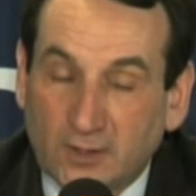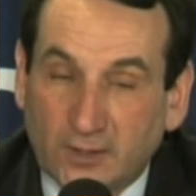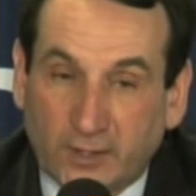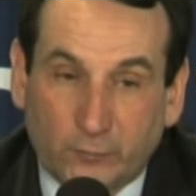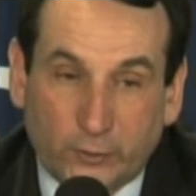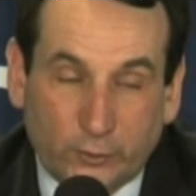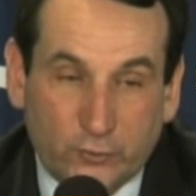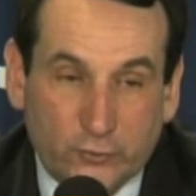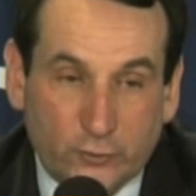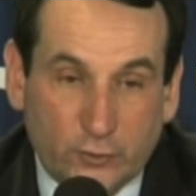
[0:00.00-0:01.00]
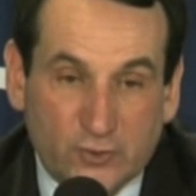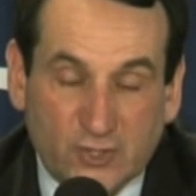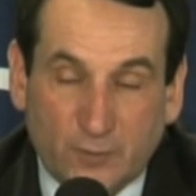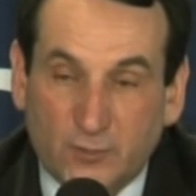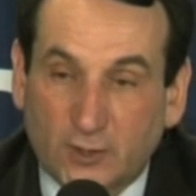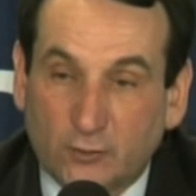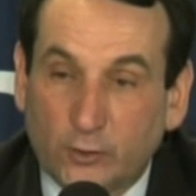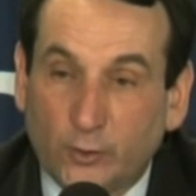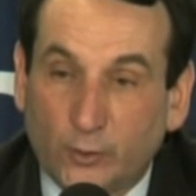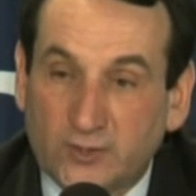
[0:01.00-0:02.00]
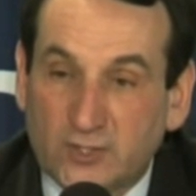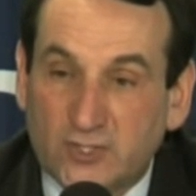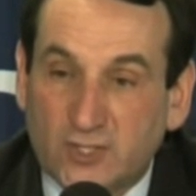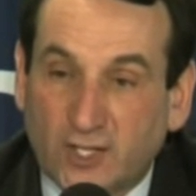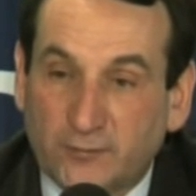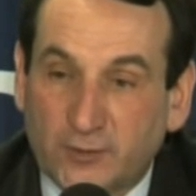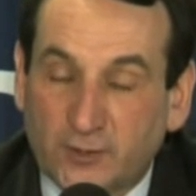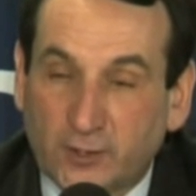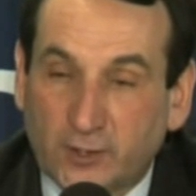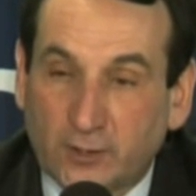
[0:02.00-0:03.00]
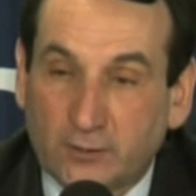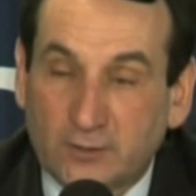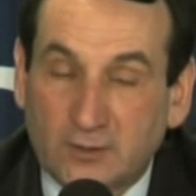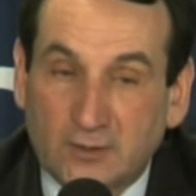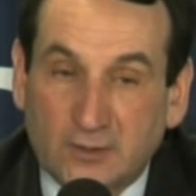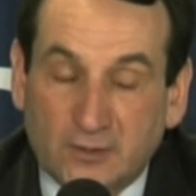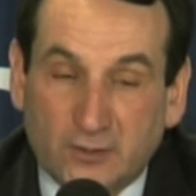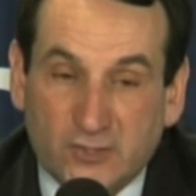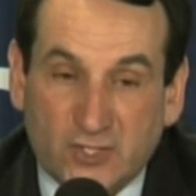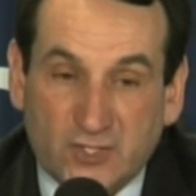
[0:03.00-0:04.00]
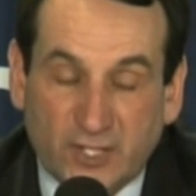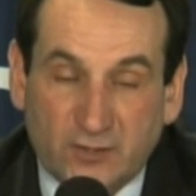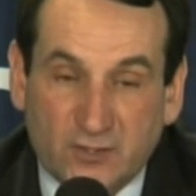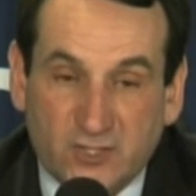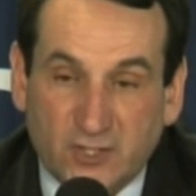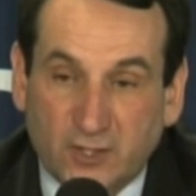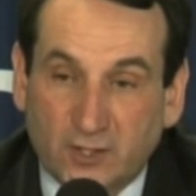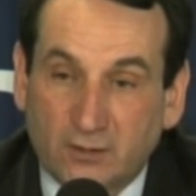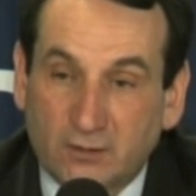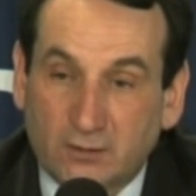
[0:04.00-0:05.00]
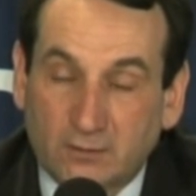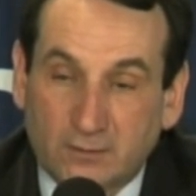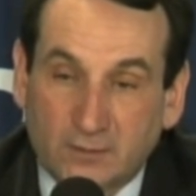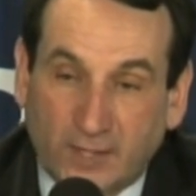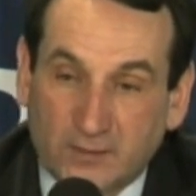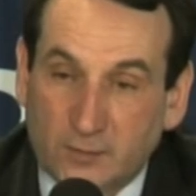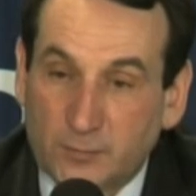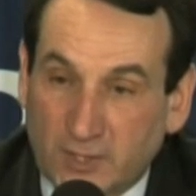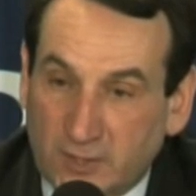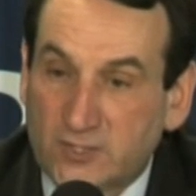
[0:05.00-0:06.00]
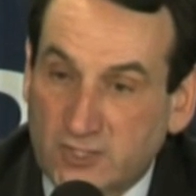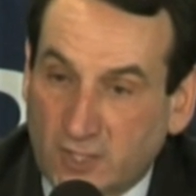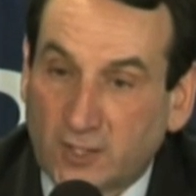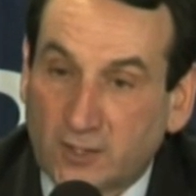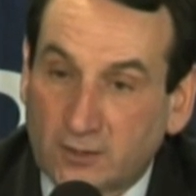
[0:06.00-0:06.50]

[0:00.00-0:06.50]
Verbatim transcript: And when you introduce something new at this time of the year, there's a tendency not to be in sync